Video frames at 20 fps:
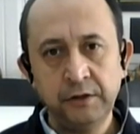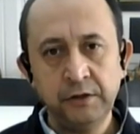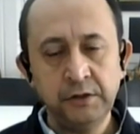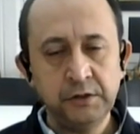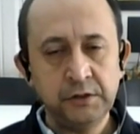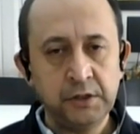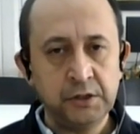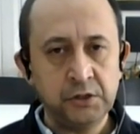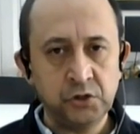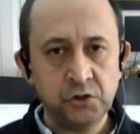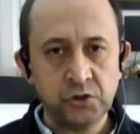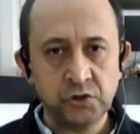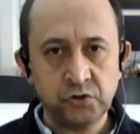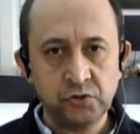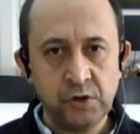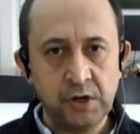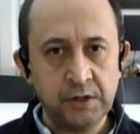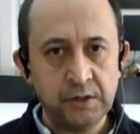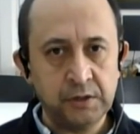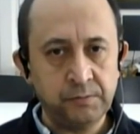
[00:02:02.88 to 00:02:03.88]
think they're just
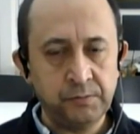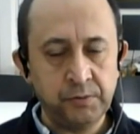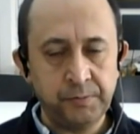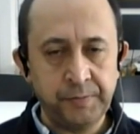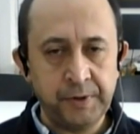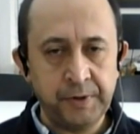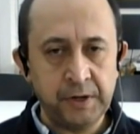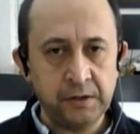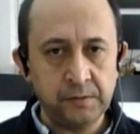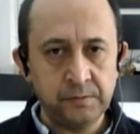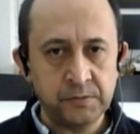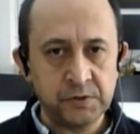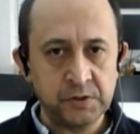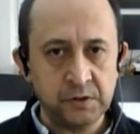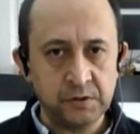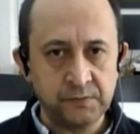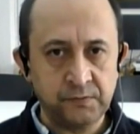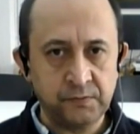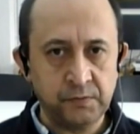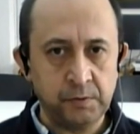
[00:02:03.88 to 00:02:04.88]
trying to prepare
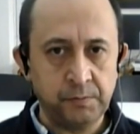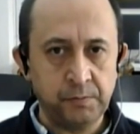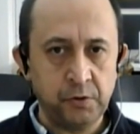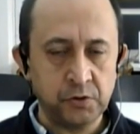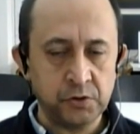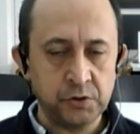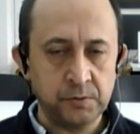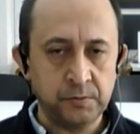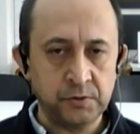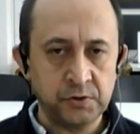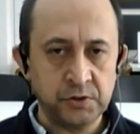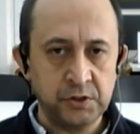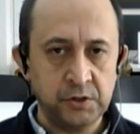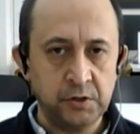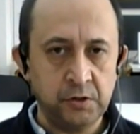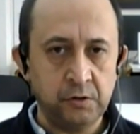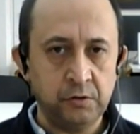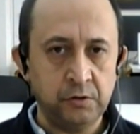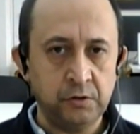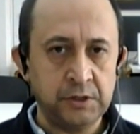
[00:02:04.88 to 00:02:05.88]
themselves for the possible
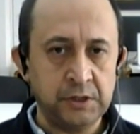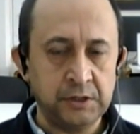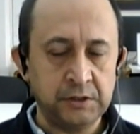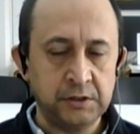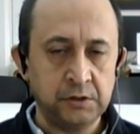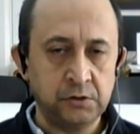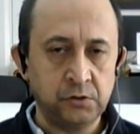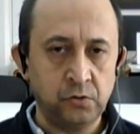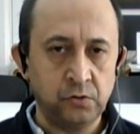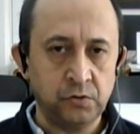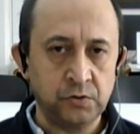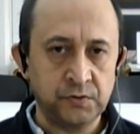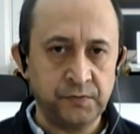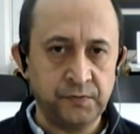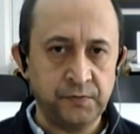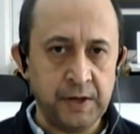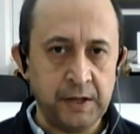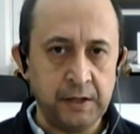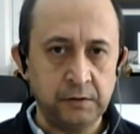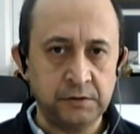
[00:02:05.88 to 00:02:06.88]
scenario that the talks
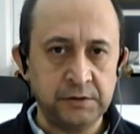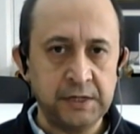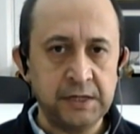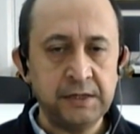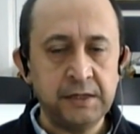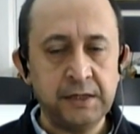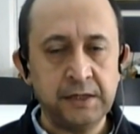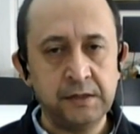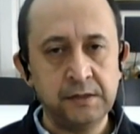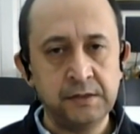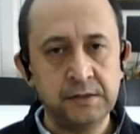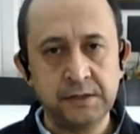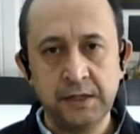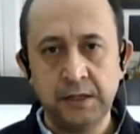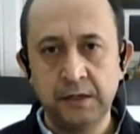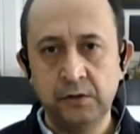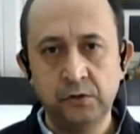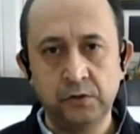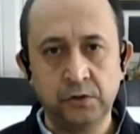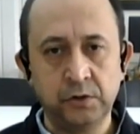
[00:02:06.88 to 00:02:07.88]
fail. Then they can
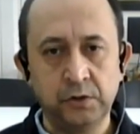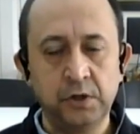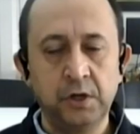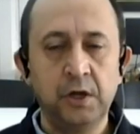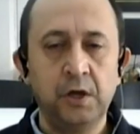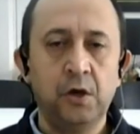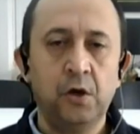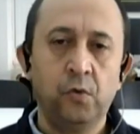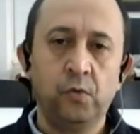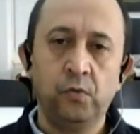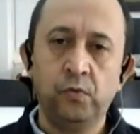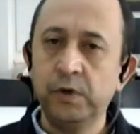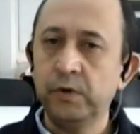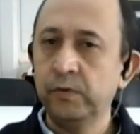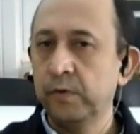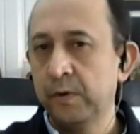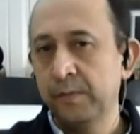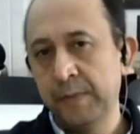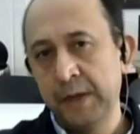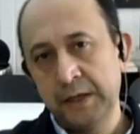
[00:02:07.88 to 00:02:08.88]
say, look, we
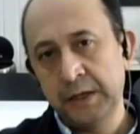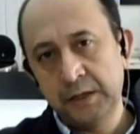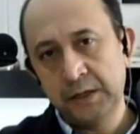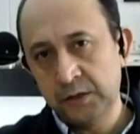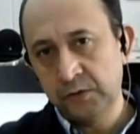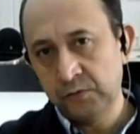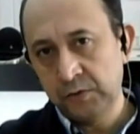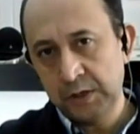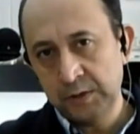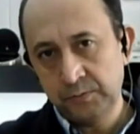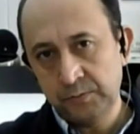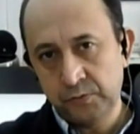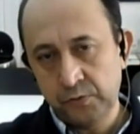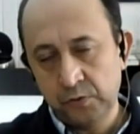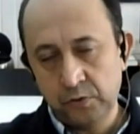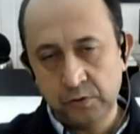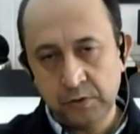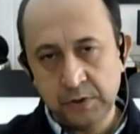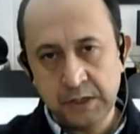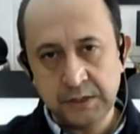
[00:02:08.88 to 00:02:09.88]
were making great
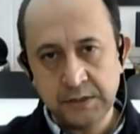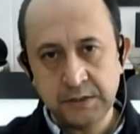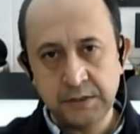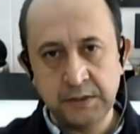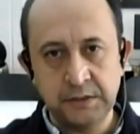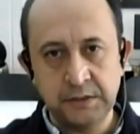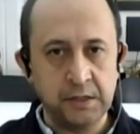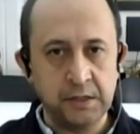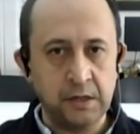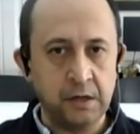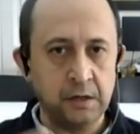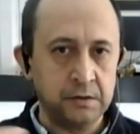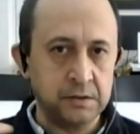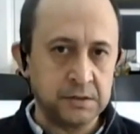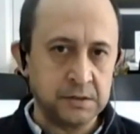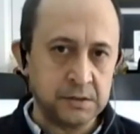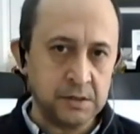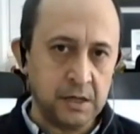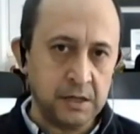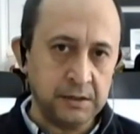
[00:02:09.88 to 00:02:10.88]
progress. the other
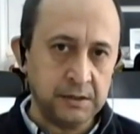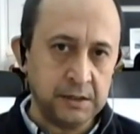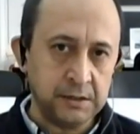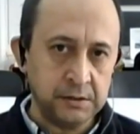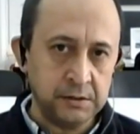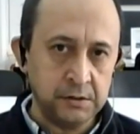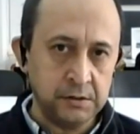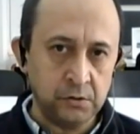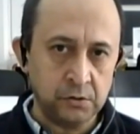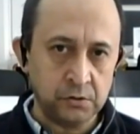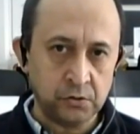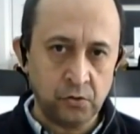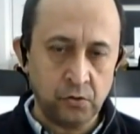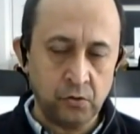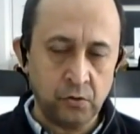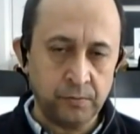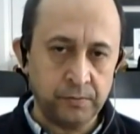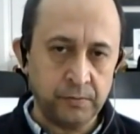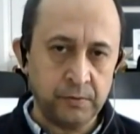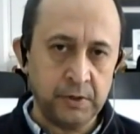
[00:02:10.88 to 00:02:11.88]
side that did not
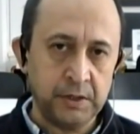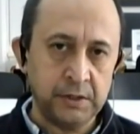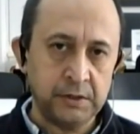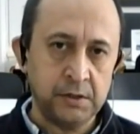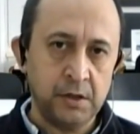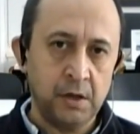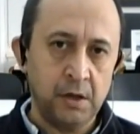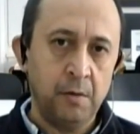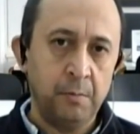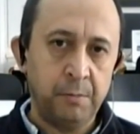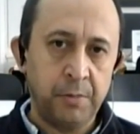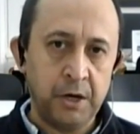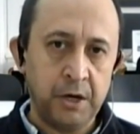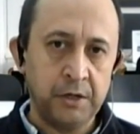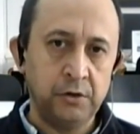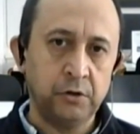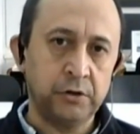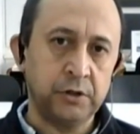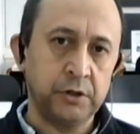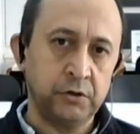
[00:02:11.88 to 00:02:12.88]
cooperate
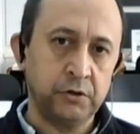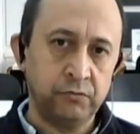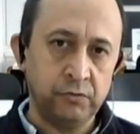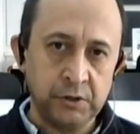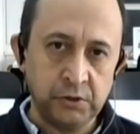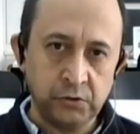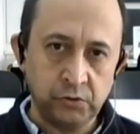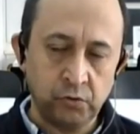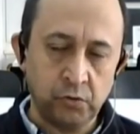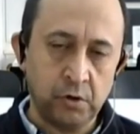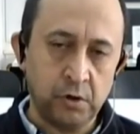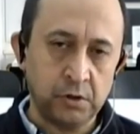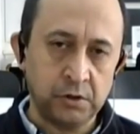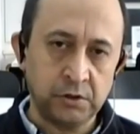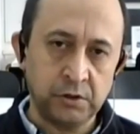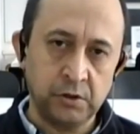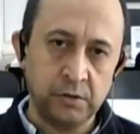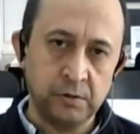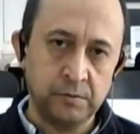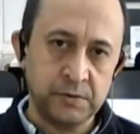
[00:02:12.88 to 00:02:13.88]
by not agreeing to our
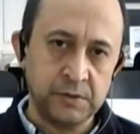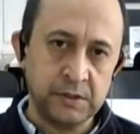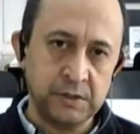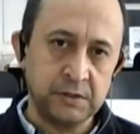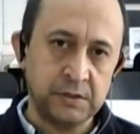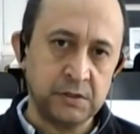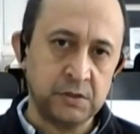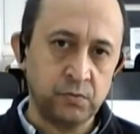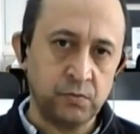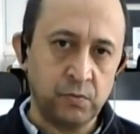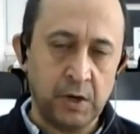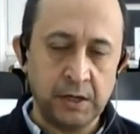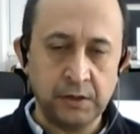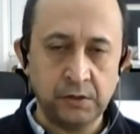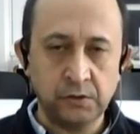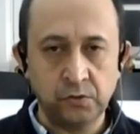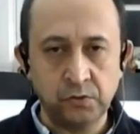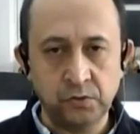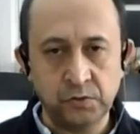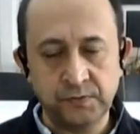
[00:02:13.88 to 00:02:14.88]
terms. And this is why
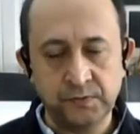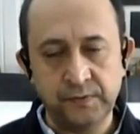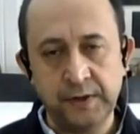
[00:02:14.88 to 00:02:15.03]
the talks